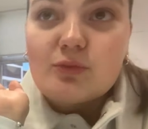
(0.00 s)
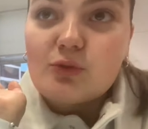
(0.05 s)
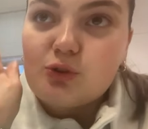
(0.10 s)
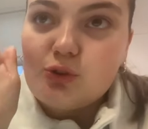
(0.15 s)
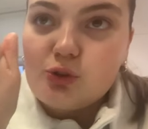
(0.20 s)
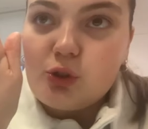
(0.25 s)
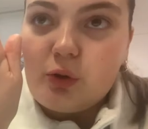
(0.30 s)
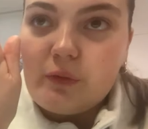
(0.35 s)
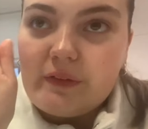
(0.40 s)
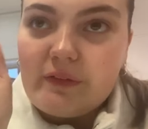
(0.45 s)

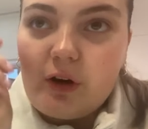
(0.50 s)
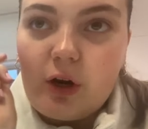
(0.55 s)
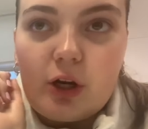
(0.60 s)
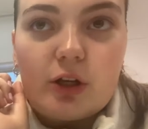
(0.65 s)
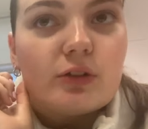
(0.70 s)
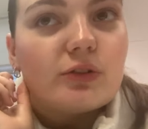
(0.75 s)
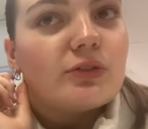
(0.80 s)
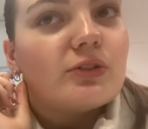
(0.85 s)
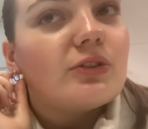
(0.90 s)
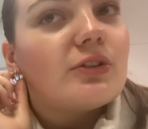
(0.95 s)
Sorry,
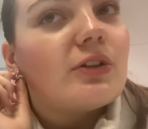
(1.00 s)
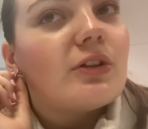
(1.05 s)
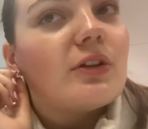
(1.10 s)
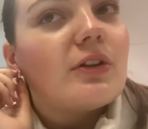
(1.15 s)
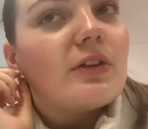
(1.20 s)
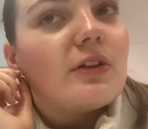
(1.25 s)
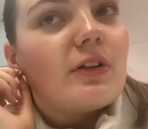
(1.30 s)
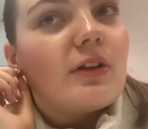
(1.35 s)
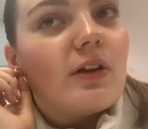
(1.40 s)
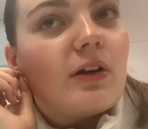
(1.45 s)
Rose.
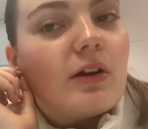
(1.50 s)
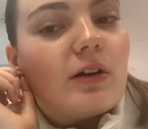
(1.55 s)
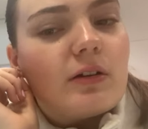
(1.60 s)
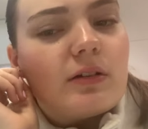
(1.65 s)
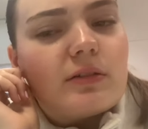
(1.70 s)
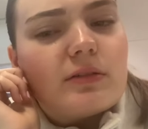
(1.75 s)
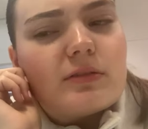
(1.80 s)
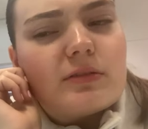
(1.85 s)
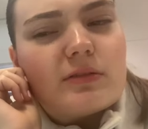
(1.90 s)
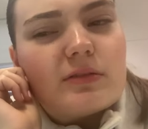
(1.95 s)

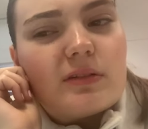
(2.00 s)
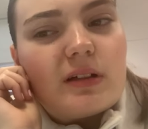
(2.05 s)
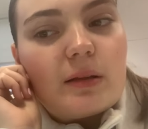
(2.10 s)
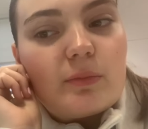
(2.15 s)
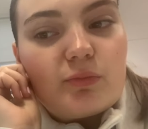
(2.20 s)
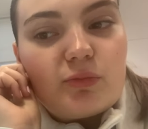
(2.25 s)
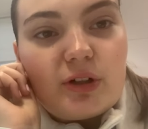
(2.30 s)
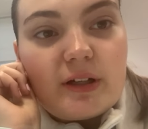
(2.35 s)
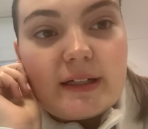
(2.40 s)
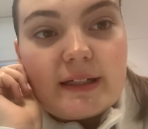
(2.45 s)
Oh,
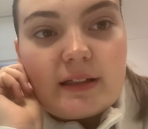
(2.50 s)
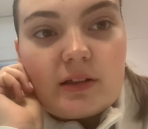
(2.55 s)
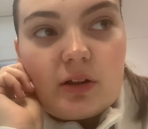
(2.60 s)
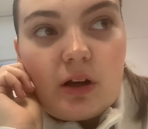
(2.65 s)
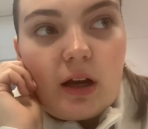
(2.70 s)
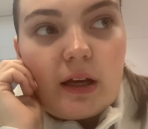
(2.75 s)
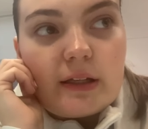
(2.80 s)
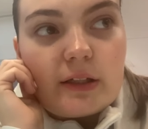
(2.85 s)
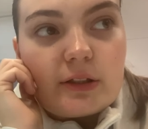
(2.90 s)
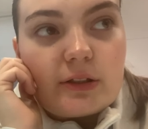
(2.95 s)
I'm really
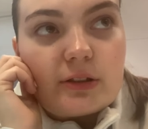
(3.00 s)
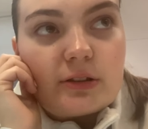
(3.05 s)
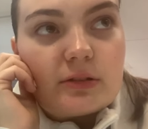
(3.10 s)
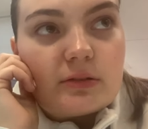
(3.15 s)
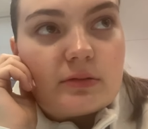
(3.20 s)
tired.